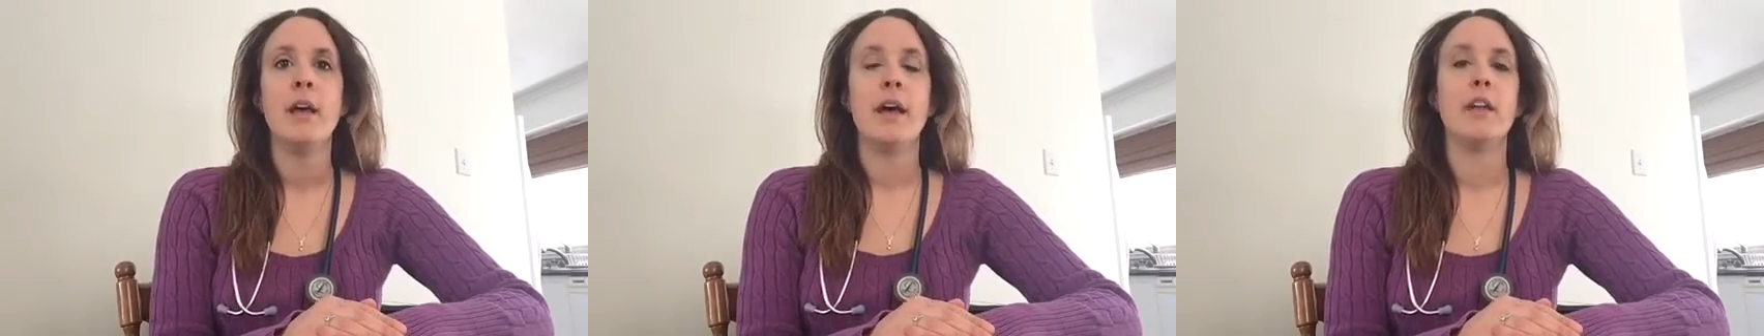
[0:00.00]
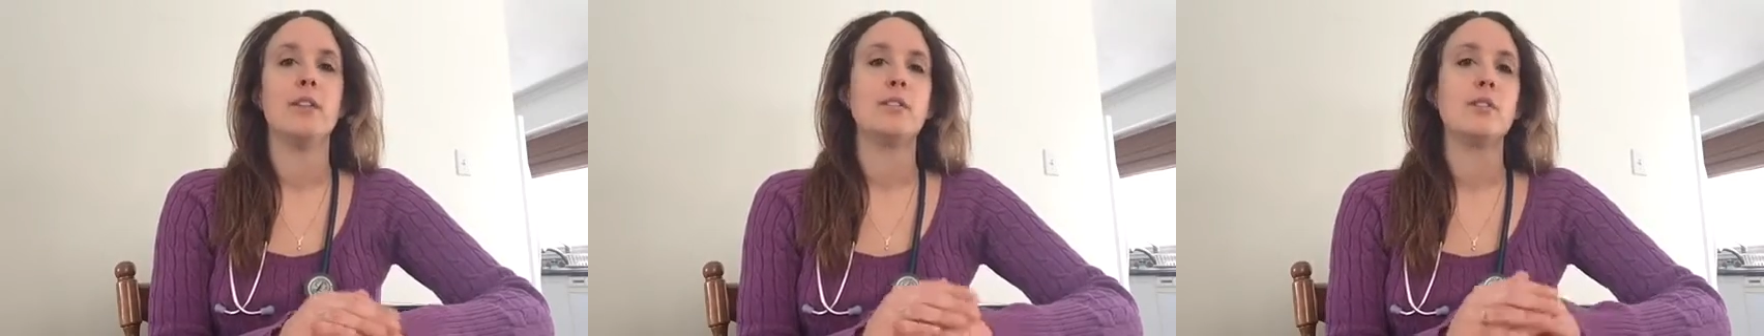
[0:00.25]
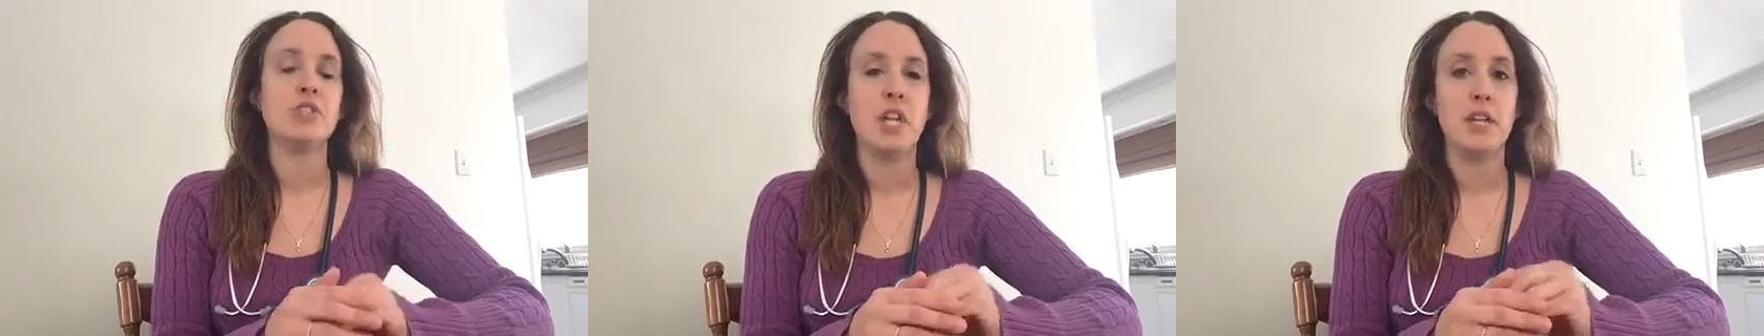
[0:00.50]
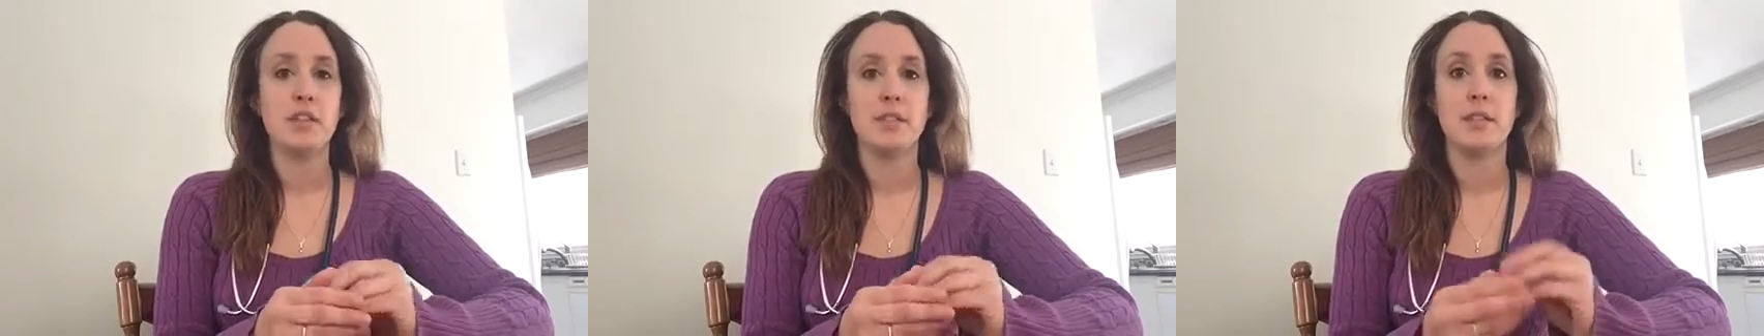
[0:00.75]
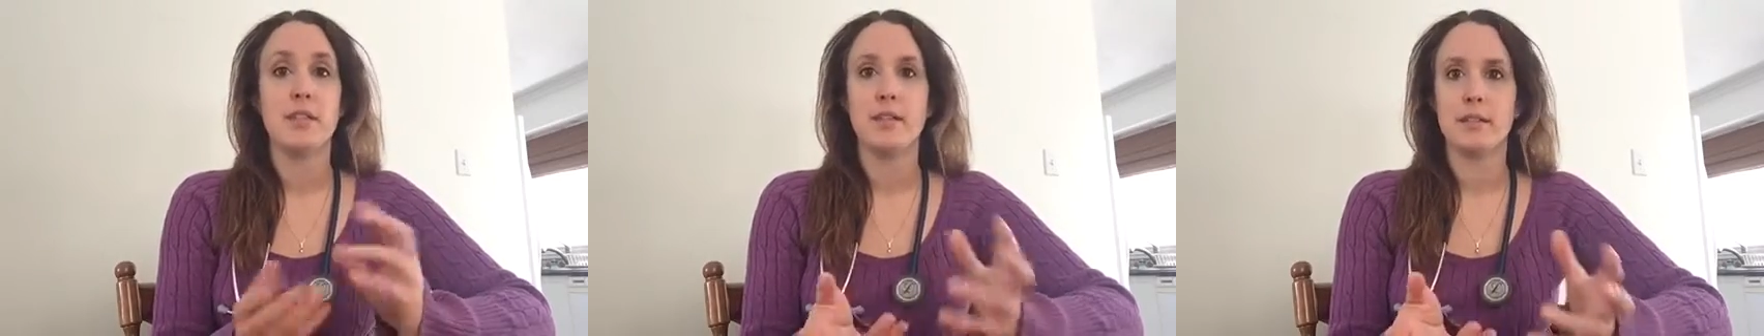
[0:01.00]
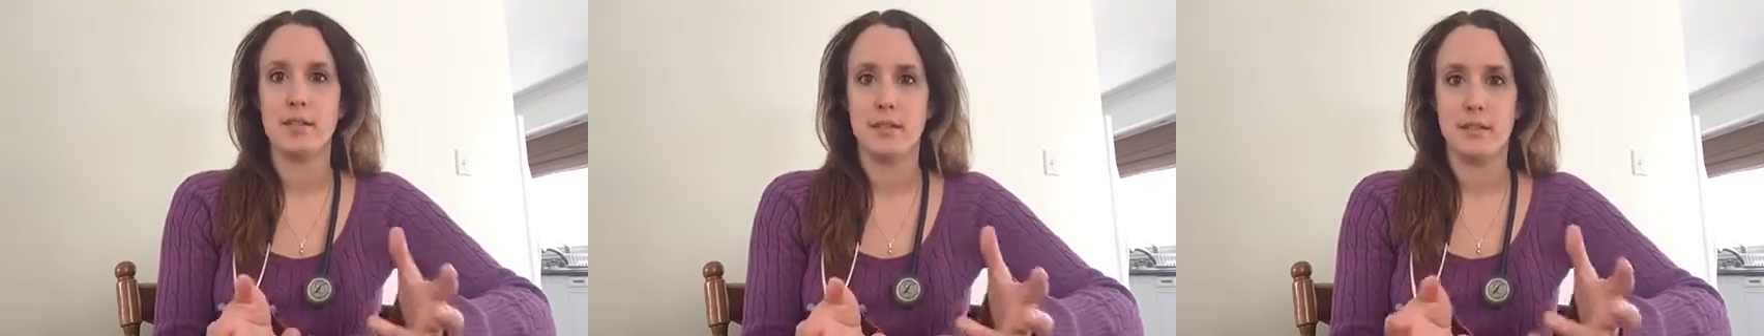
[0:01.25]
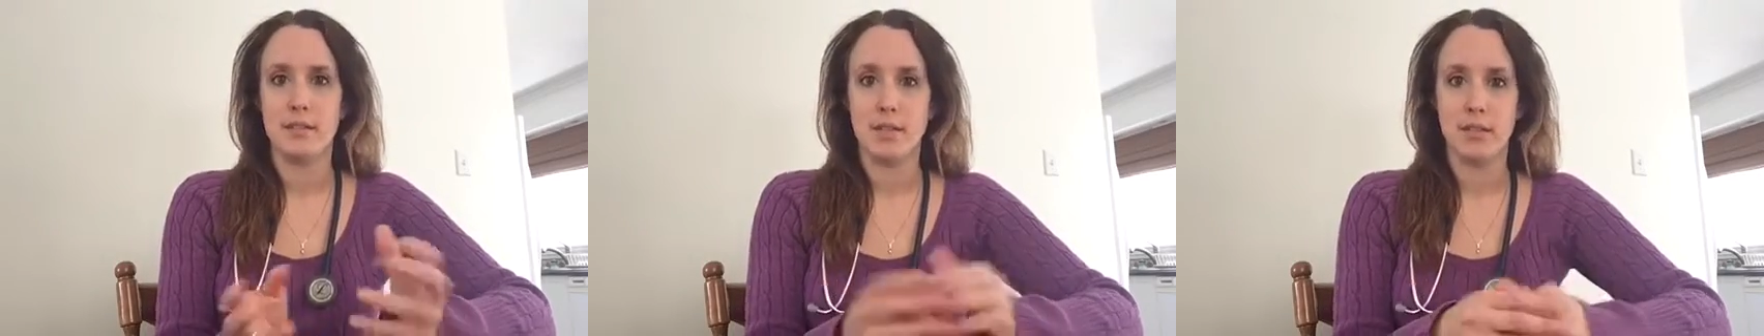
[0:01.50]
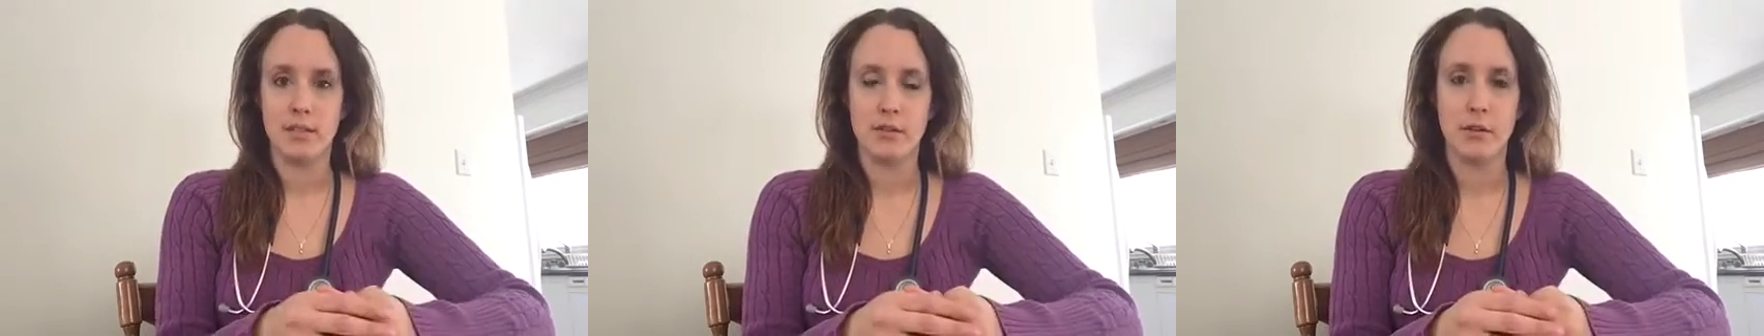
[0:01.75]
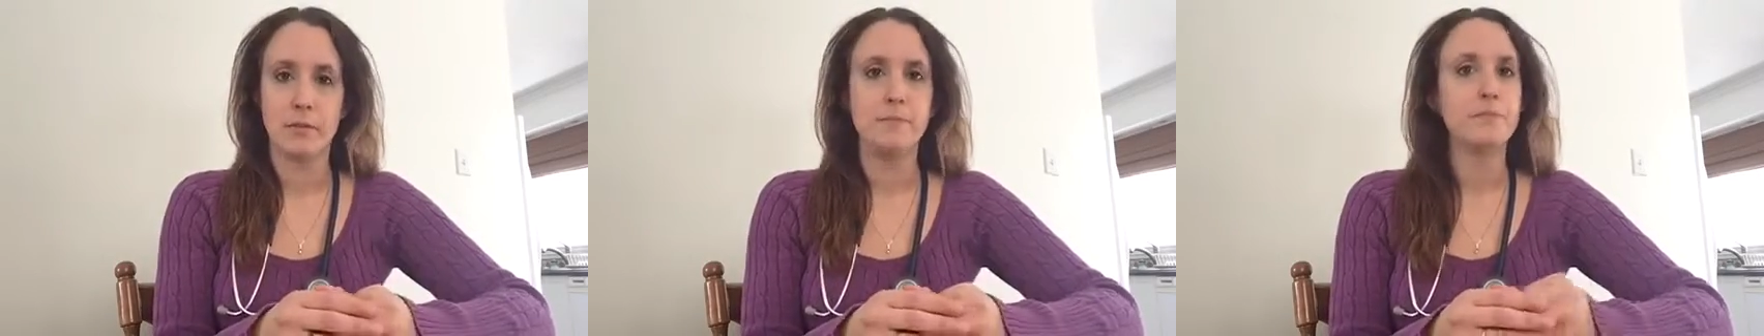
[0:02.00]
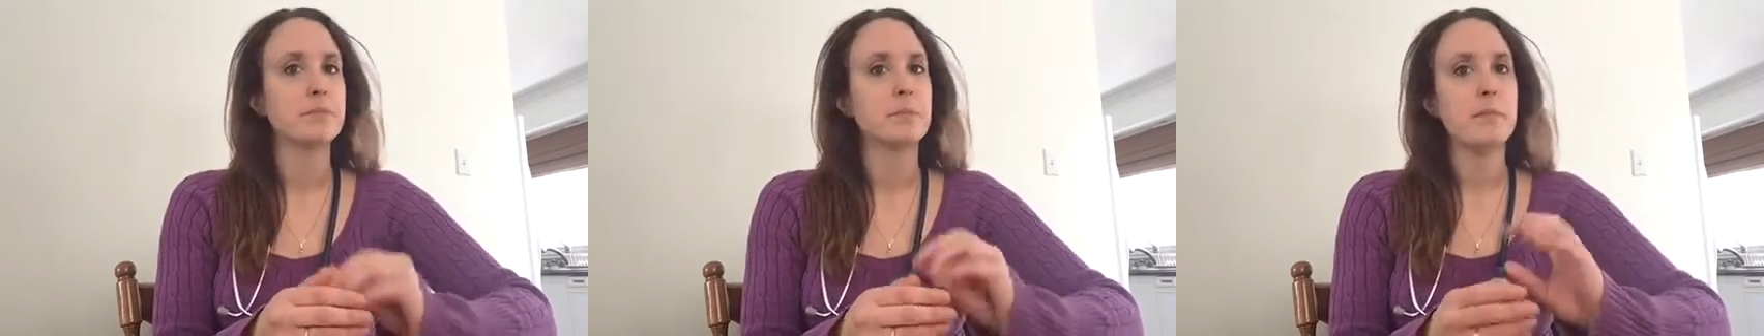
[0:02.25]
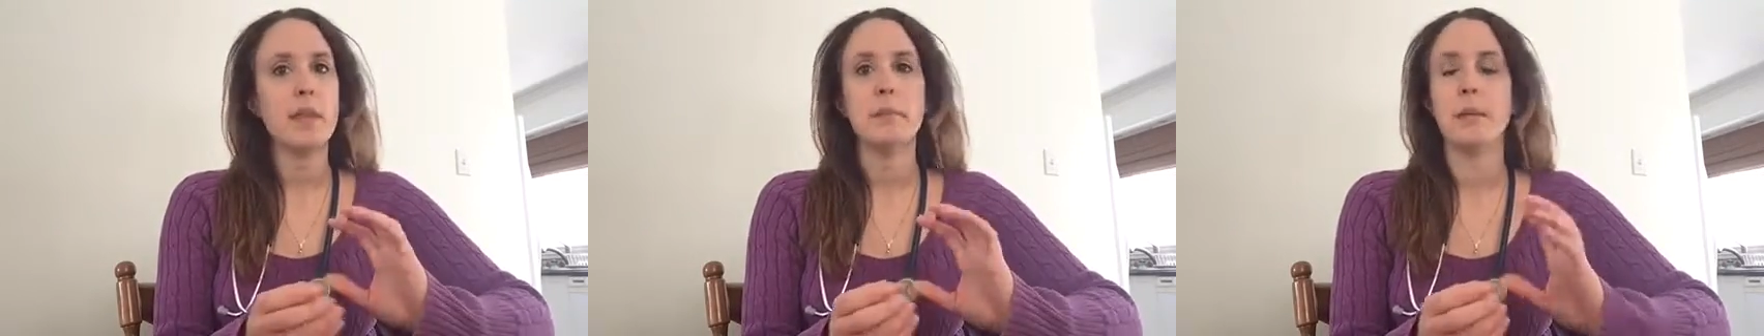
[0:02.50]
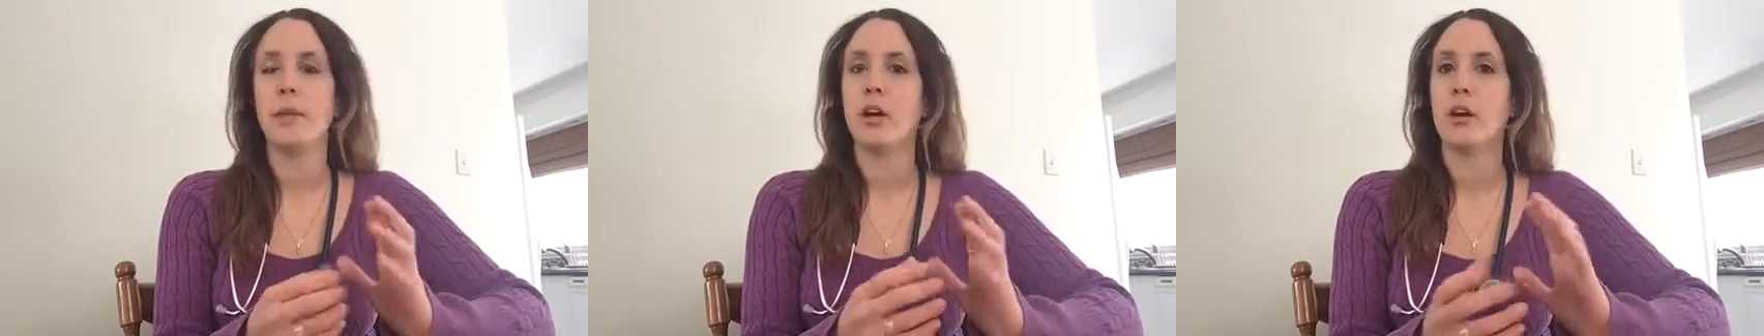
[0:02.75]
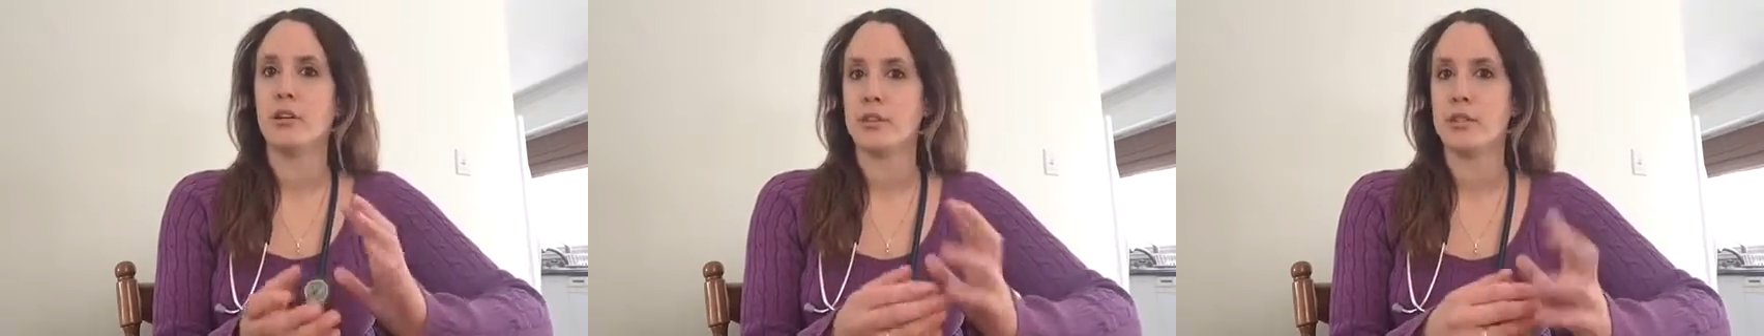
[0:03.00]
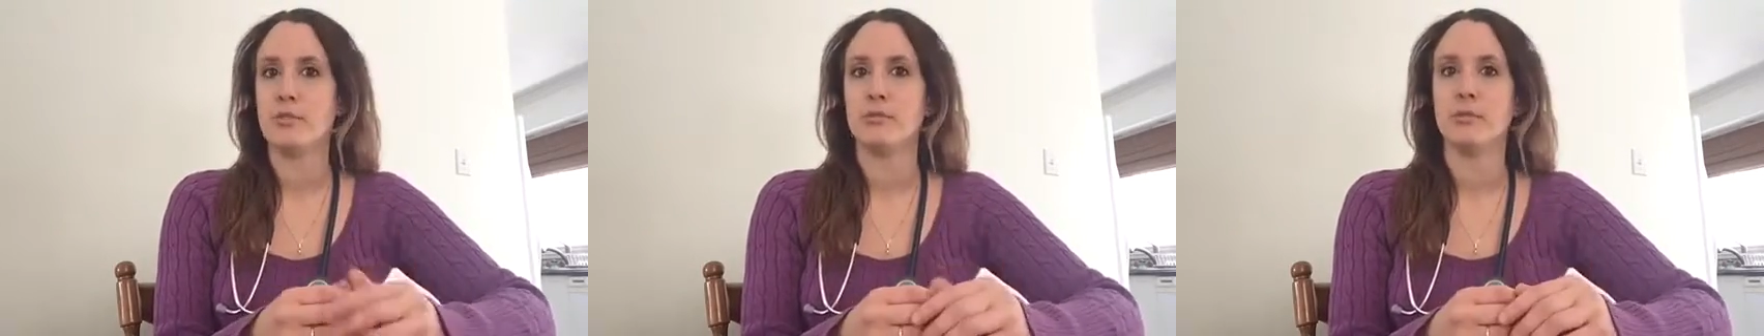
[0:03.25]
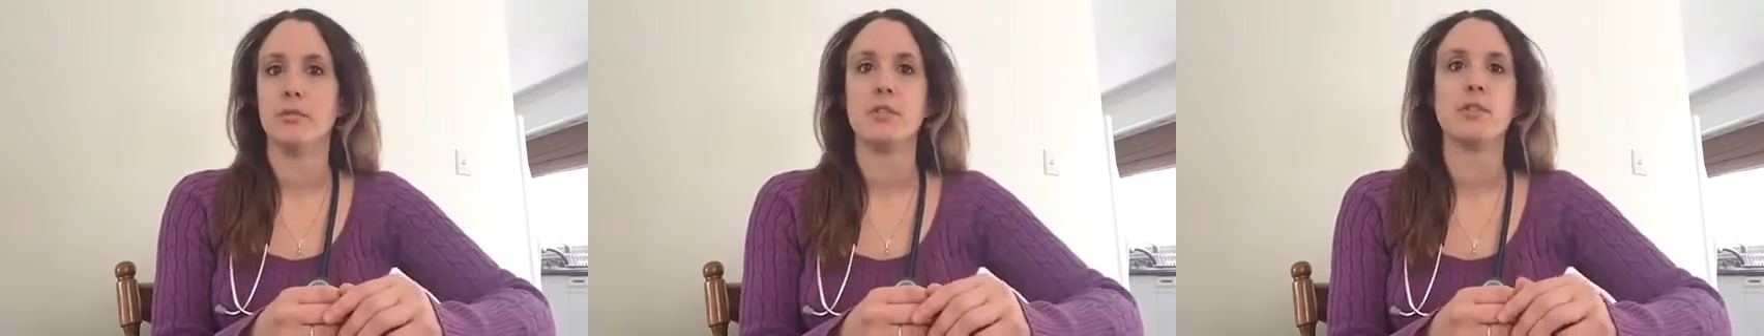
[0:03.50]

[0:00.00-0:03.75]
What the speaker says: And also changes in the consistency. So maybe harder stools